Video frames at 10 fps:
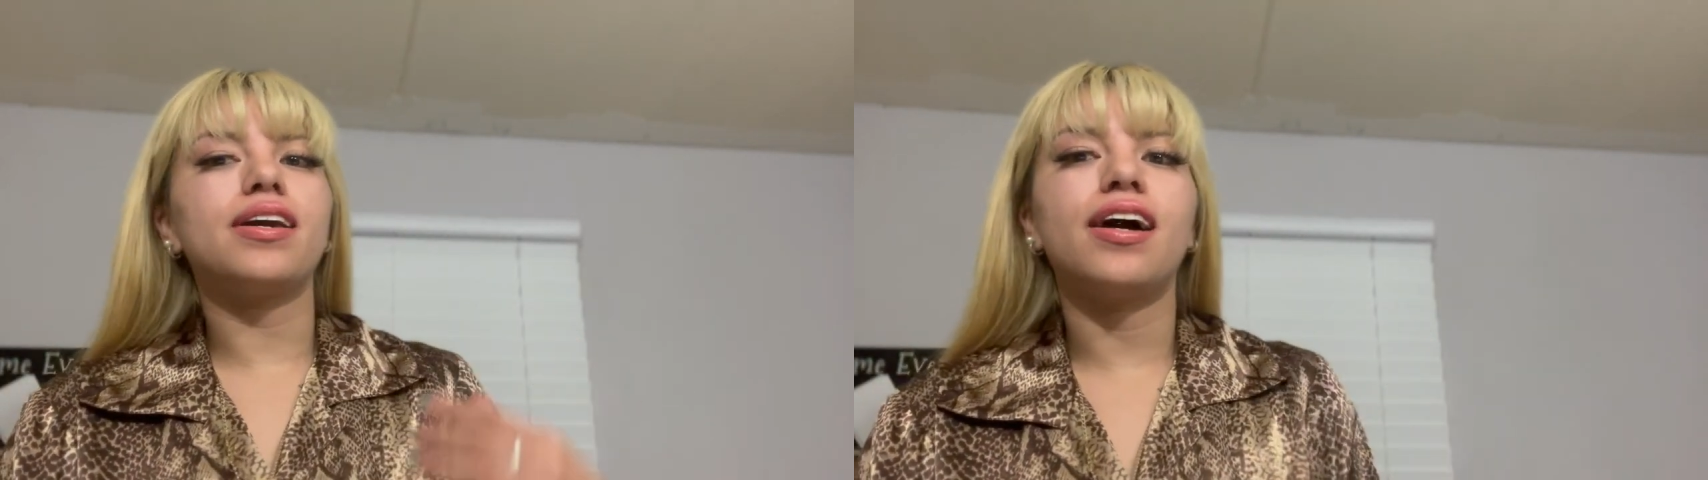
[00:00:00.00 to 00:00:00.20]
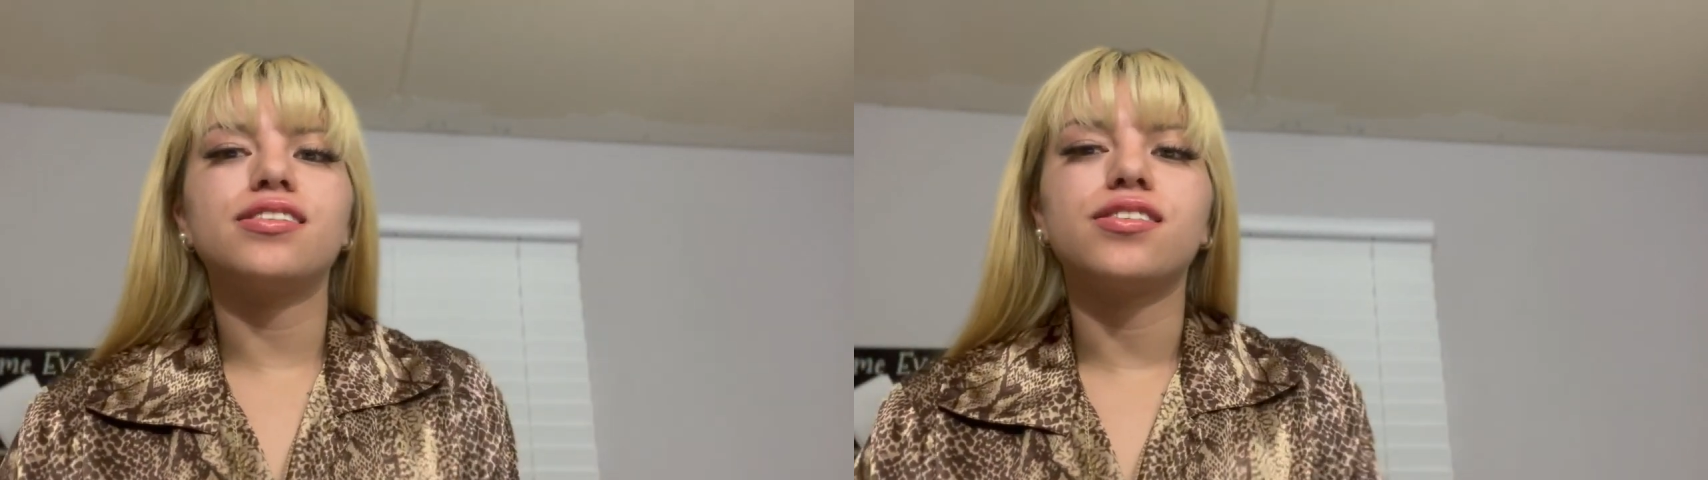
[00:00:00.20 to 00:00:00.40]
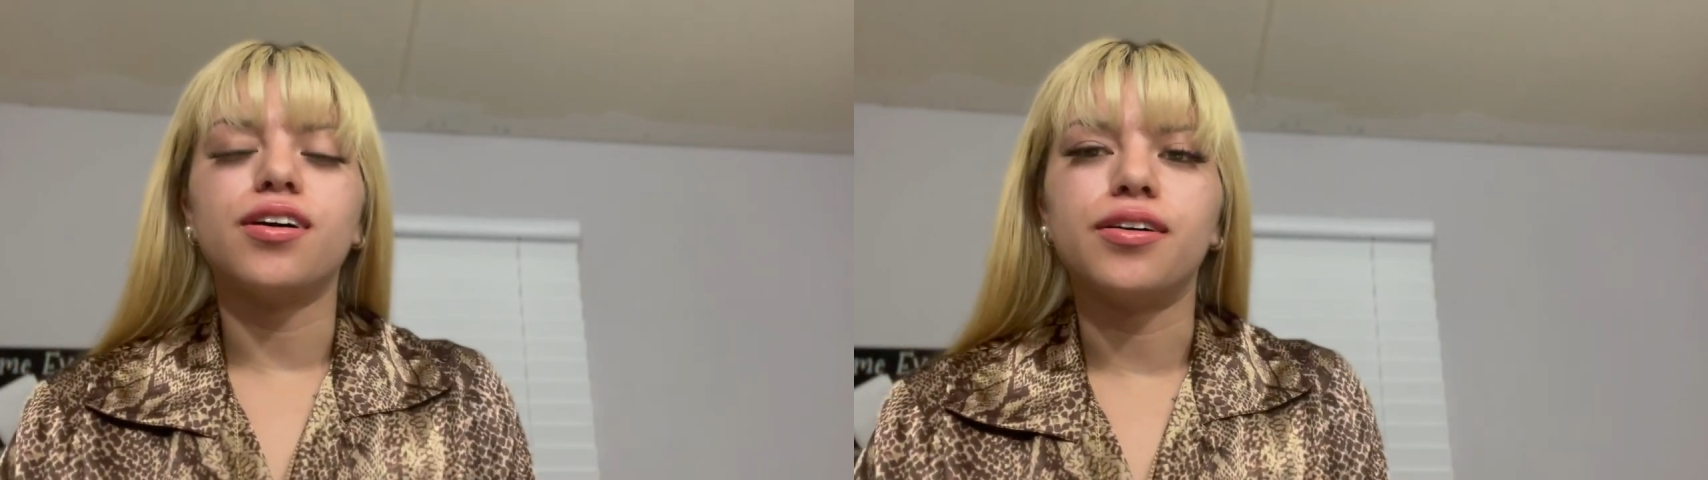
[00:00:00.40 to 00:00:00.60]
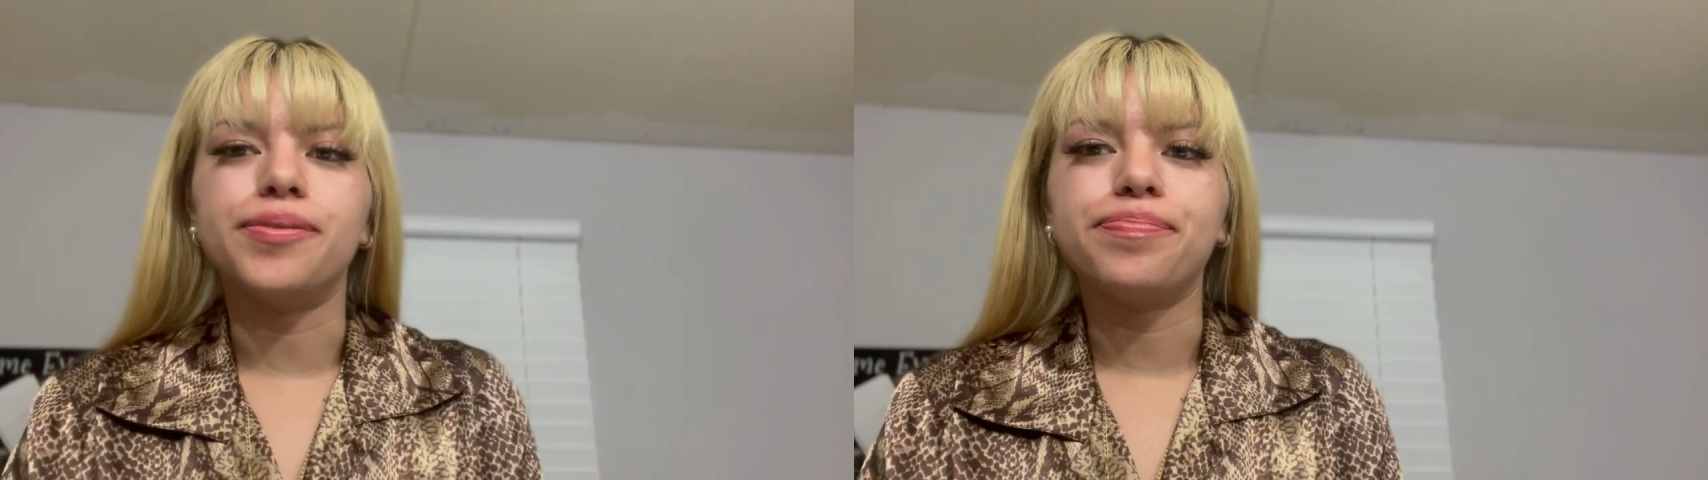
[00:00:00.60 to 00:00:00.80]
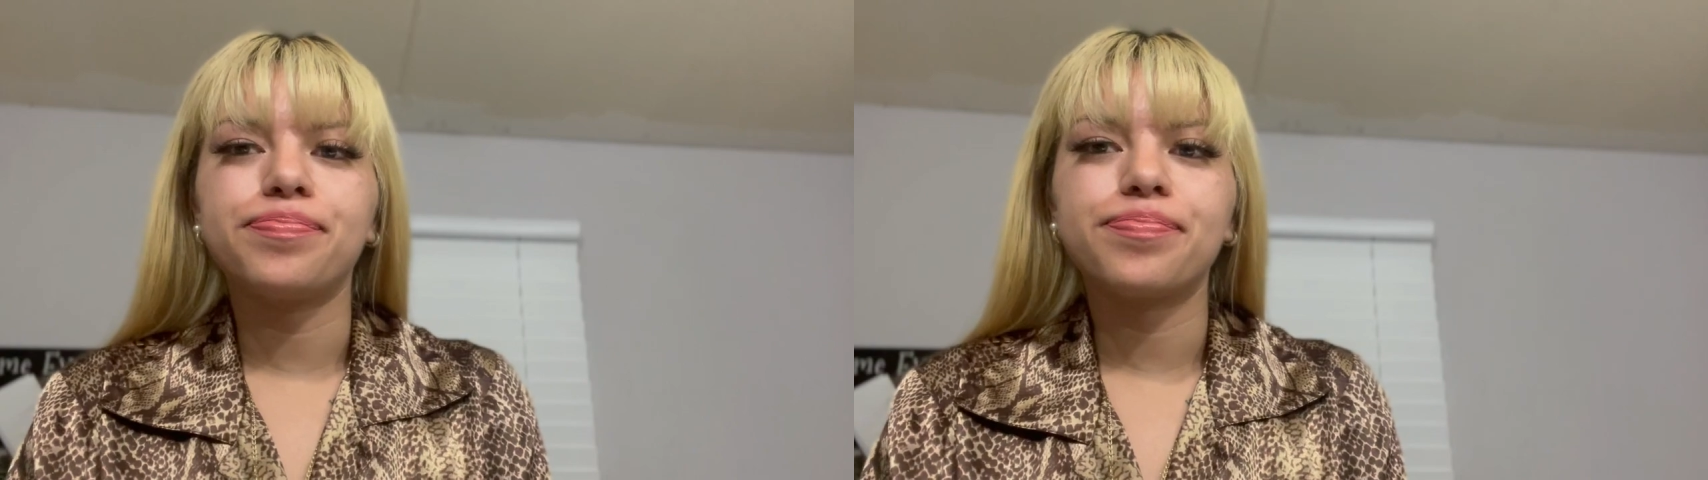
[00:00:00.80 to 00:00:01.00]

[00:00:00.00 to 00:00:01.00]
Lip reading: yeah, so